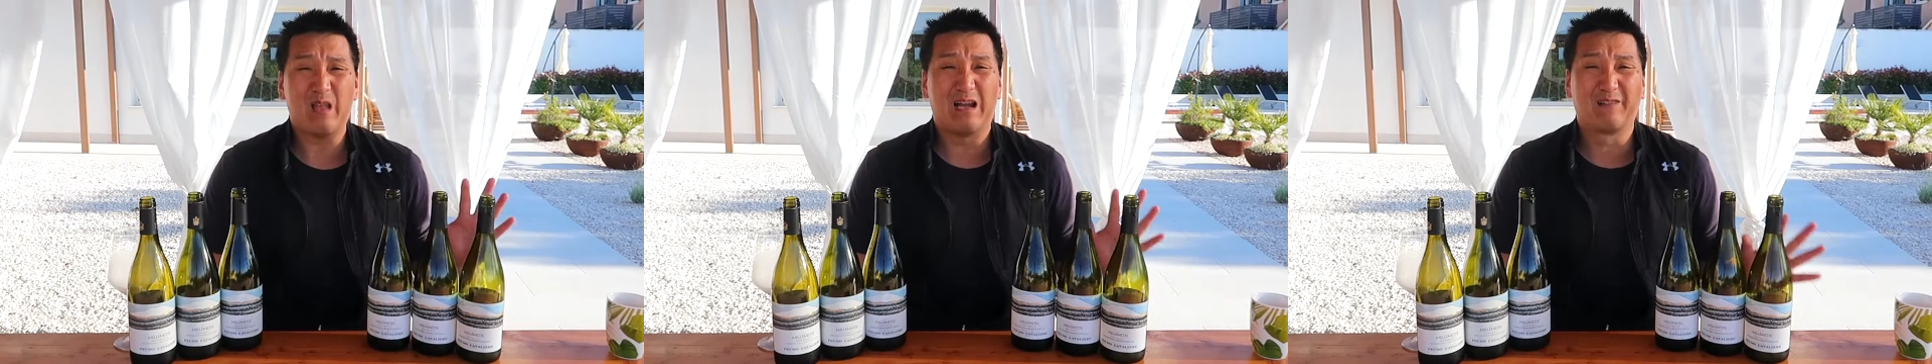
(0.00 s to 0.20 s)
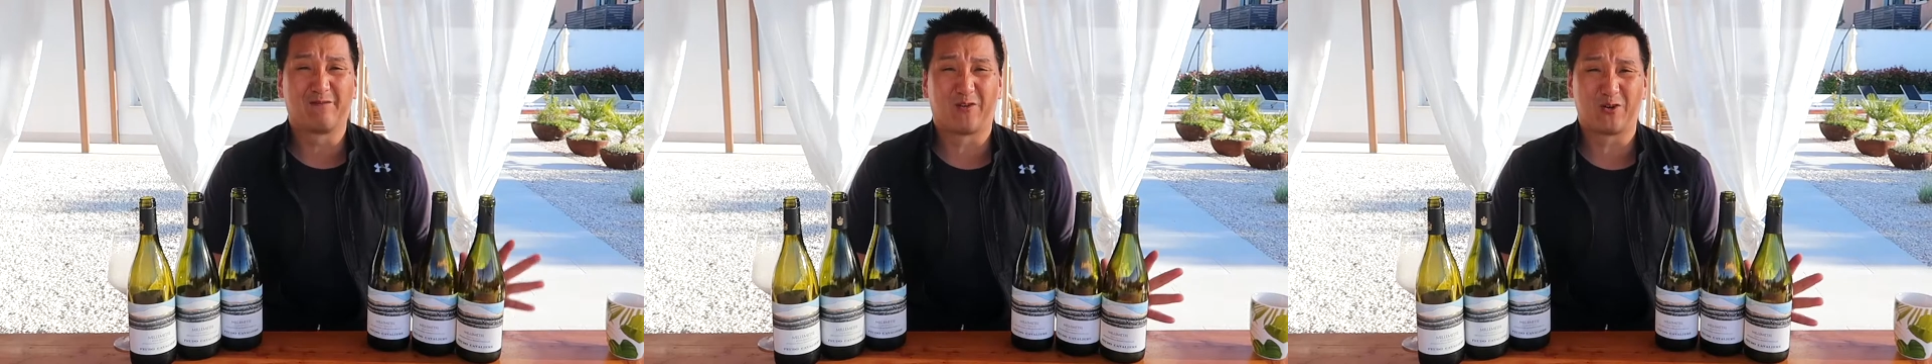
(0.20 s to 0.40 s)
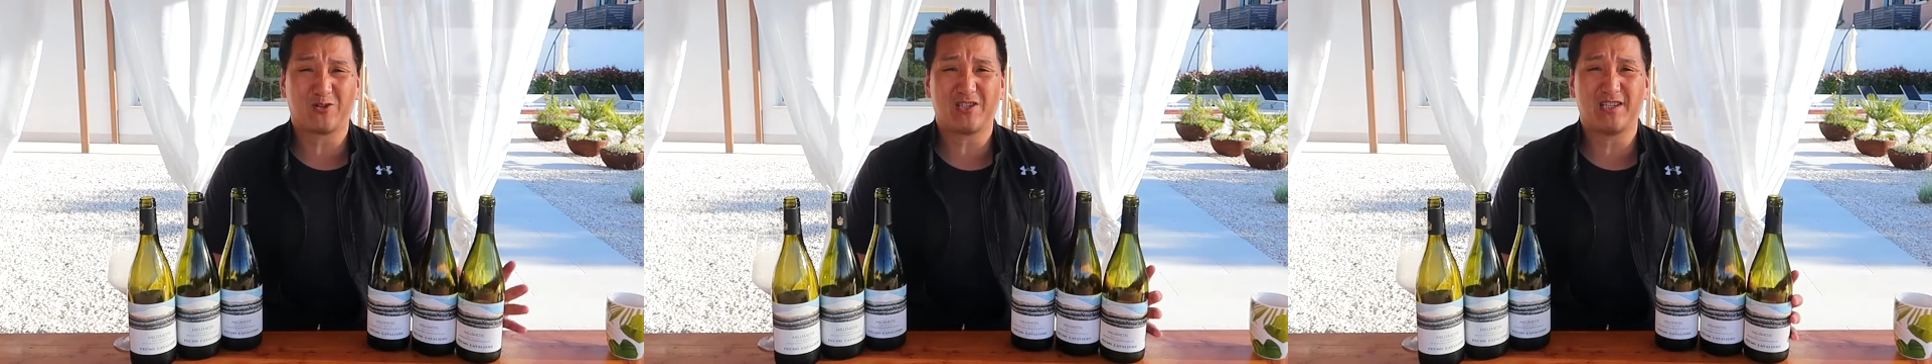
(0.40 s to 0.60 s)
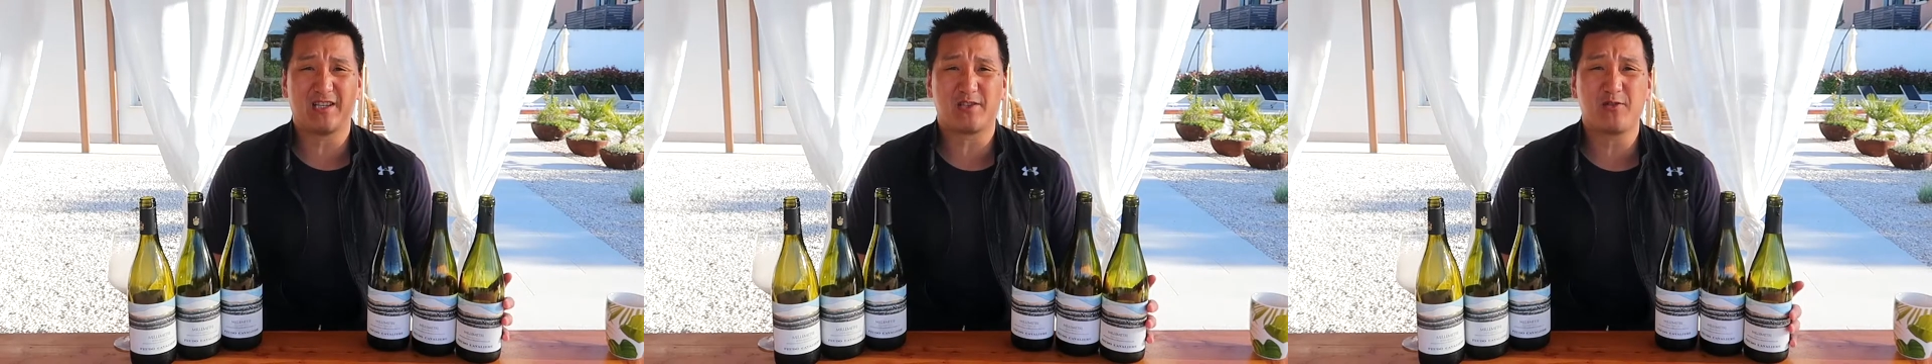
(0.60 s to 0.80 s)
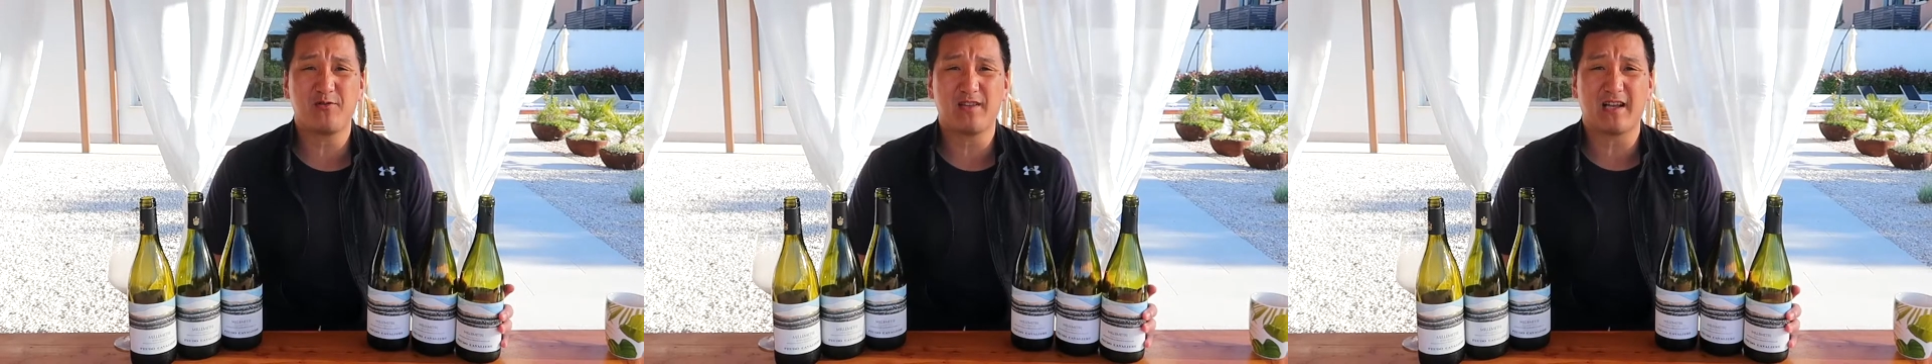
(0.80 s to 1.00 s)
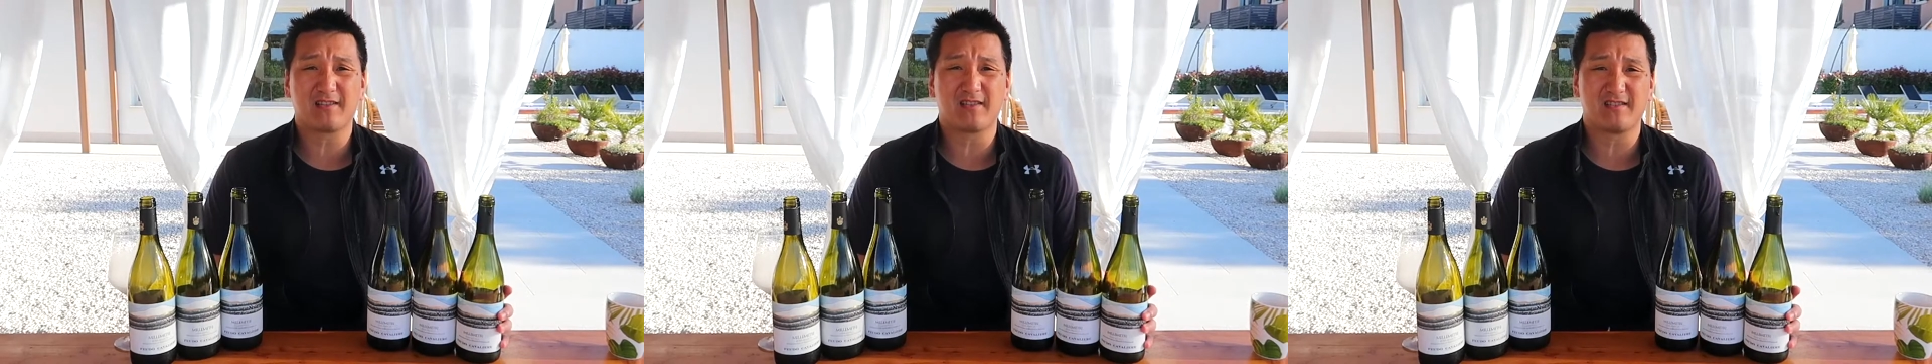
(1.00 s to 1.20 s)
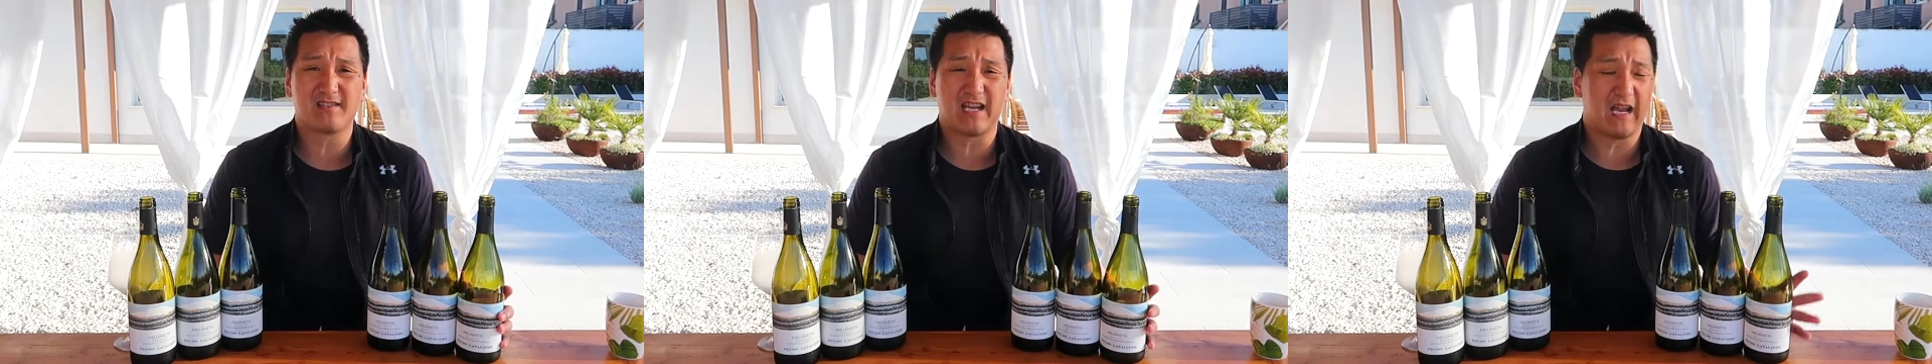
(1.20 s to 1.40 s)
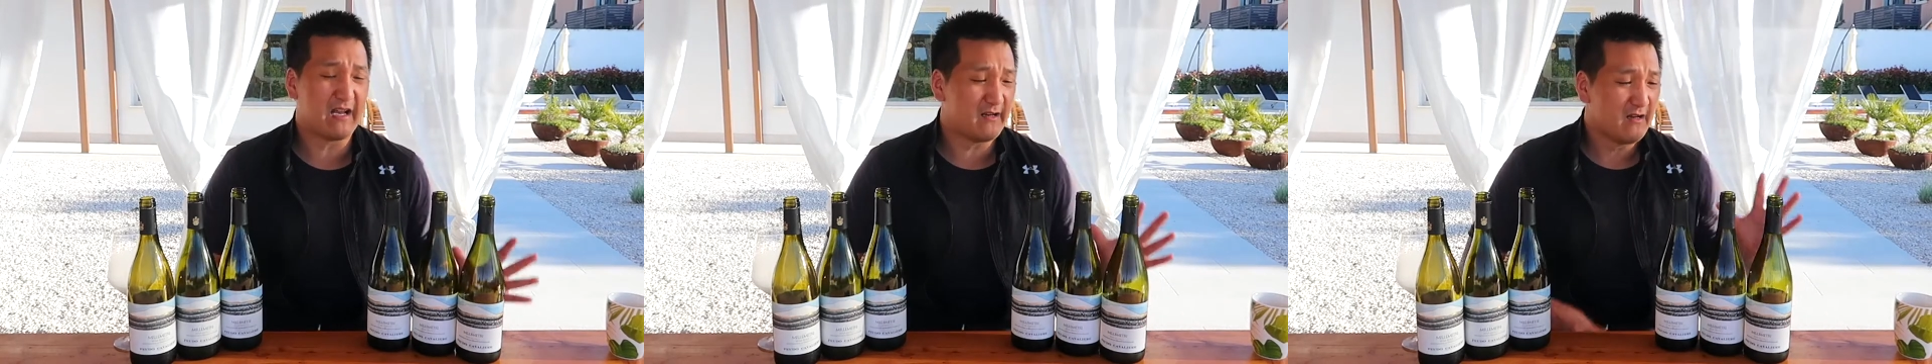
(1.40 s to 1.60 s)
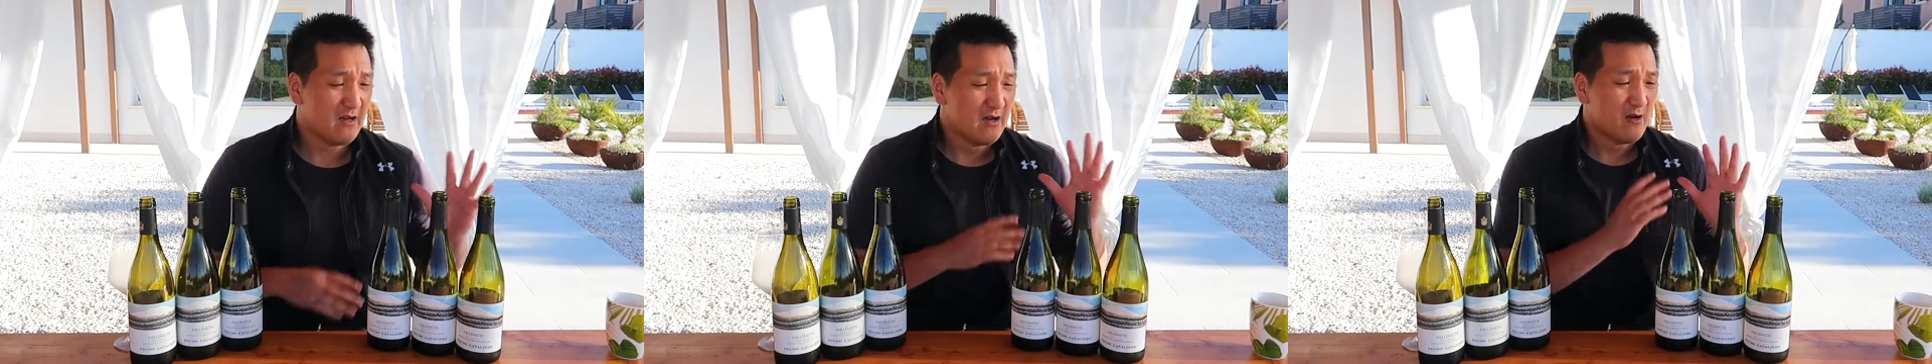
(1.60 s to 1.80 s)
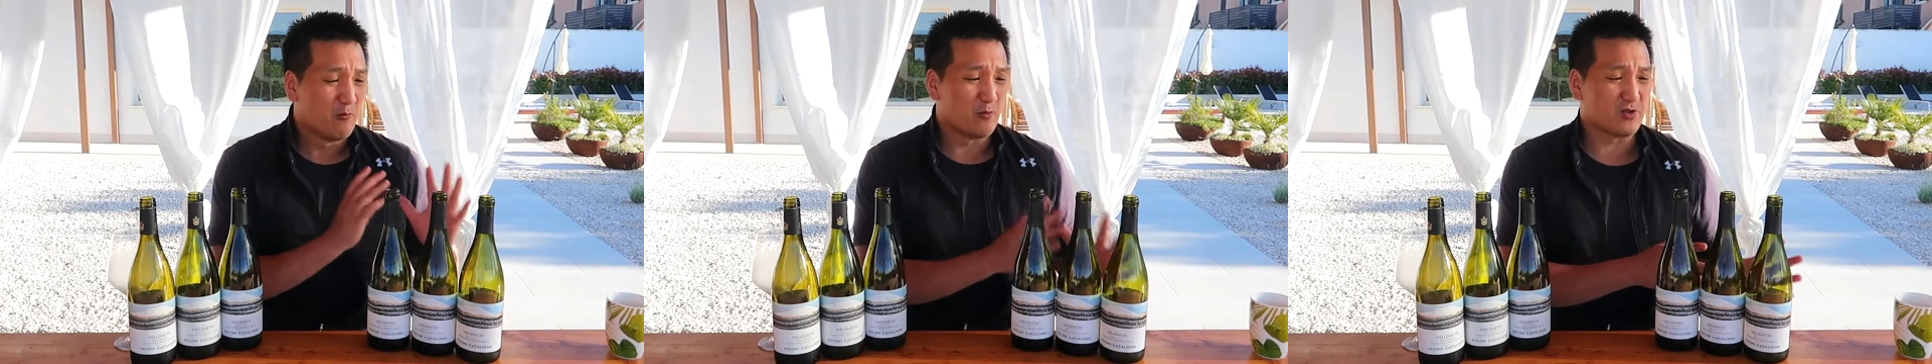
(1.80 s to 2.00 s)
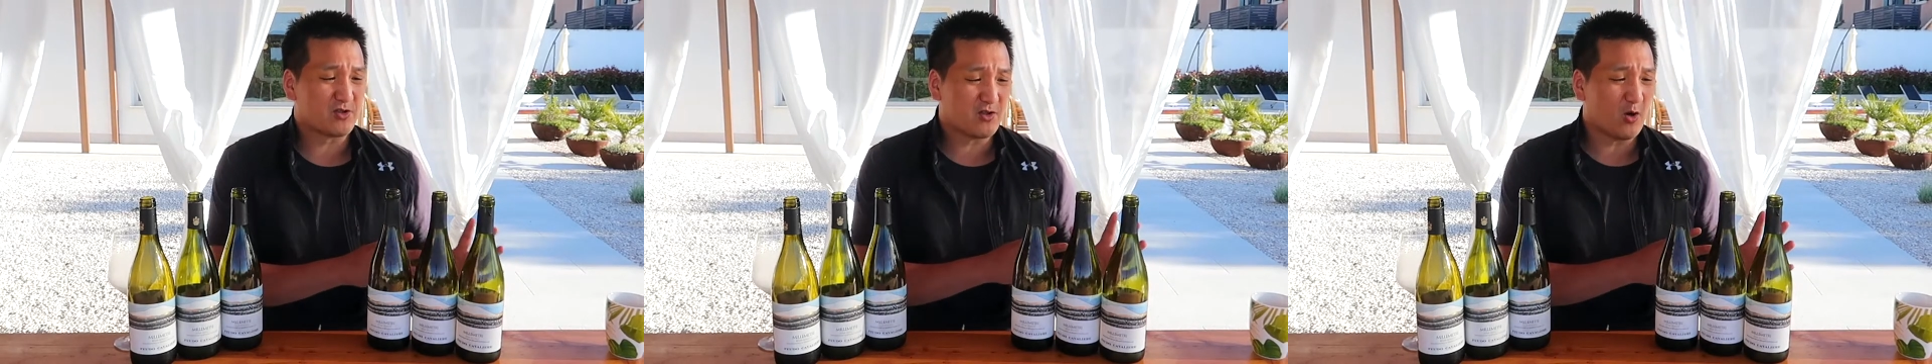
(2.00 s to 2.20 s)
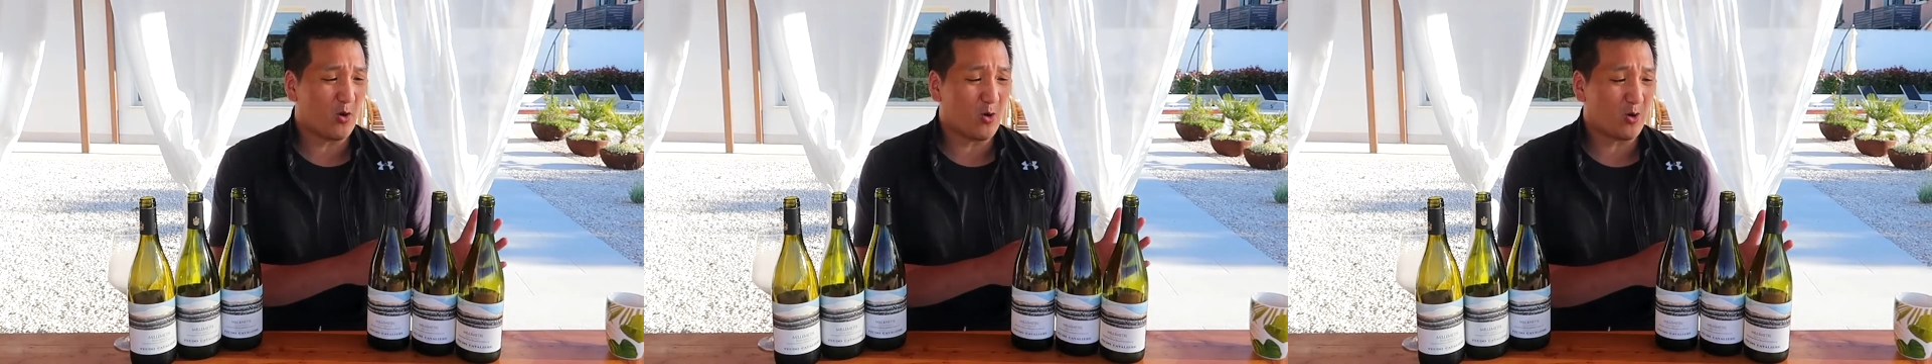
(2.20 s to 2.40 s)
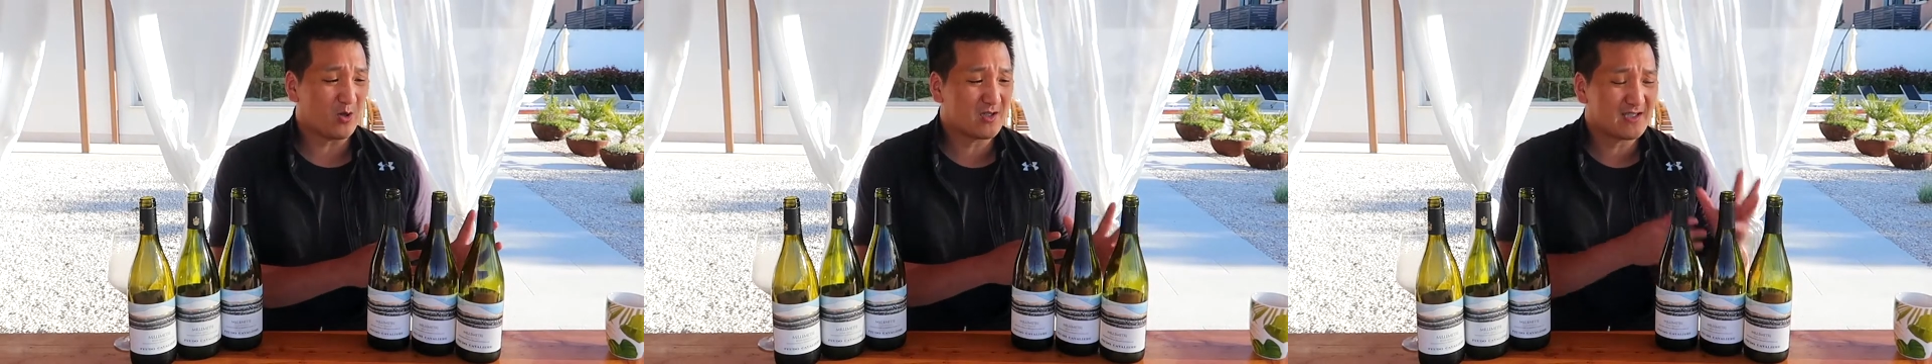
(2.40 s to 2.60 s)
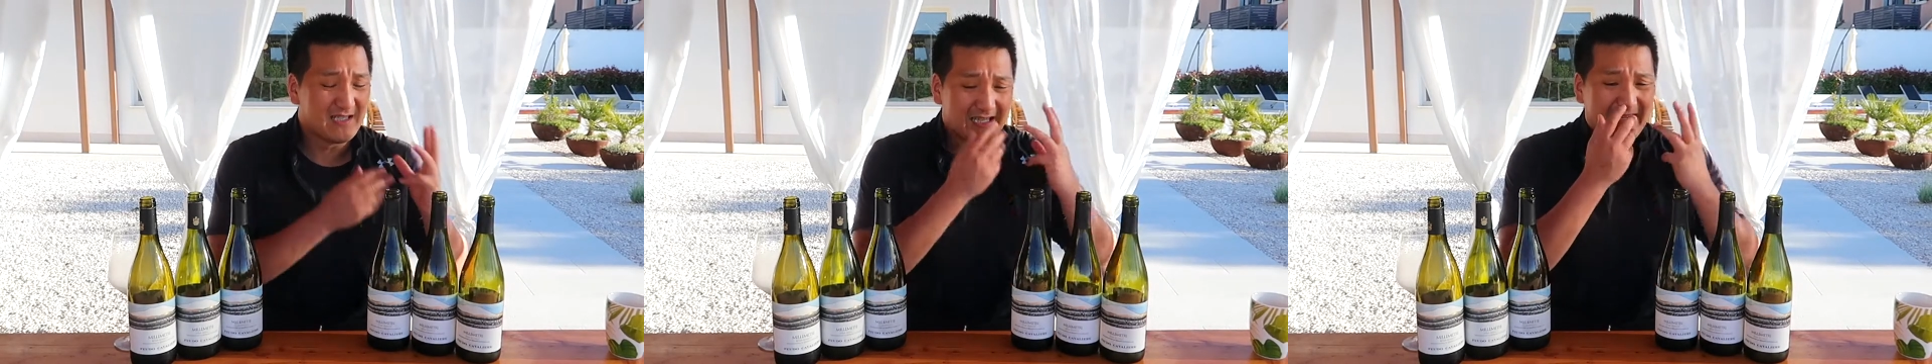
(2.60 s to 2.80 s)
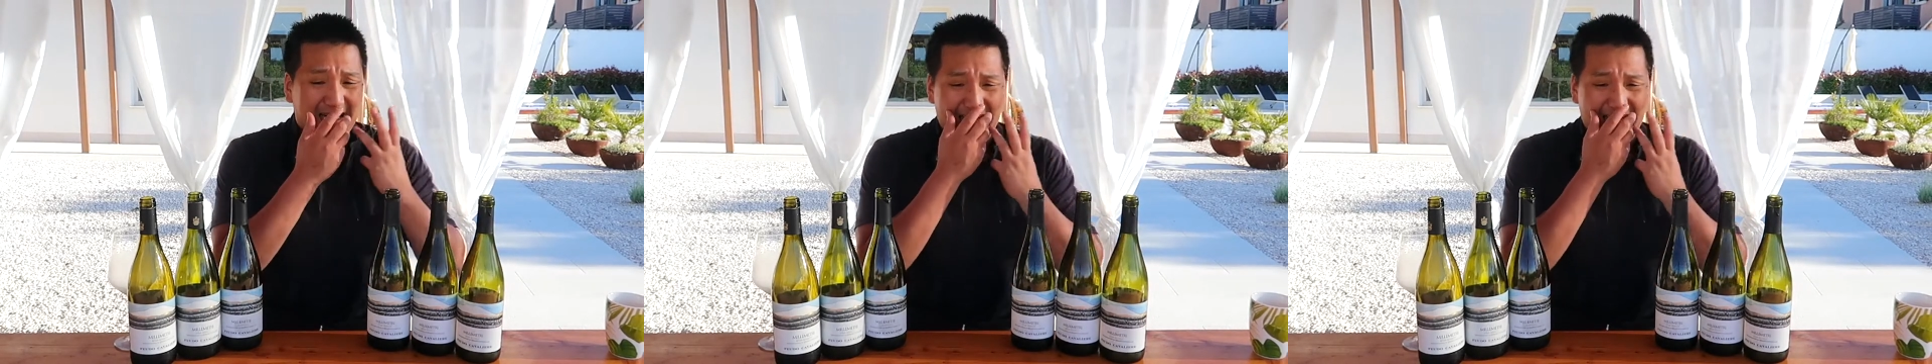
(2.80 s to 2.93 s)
Unfortunately, the 2010 was corked,